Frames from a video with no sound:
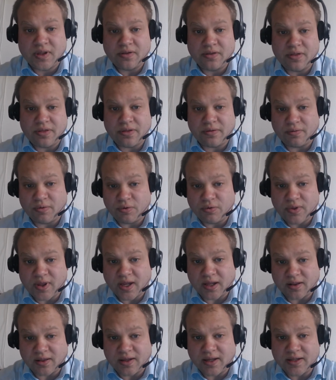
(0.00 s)
through
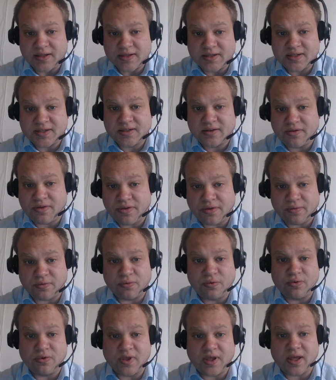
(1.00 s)
that lens,
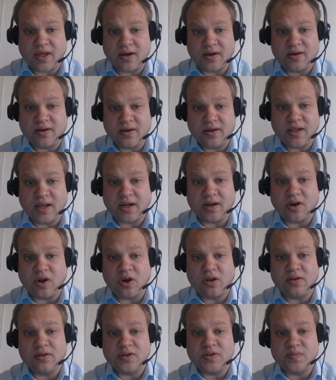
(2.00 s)
through that
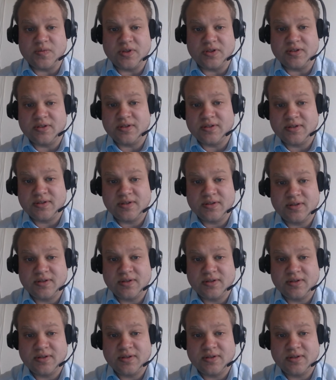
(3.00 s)
acknowledgement,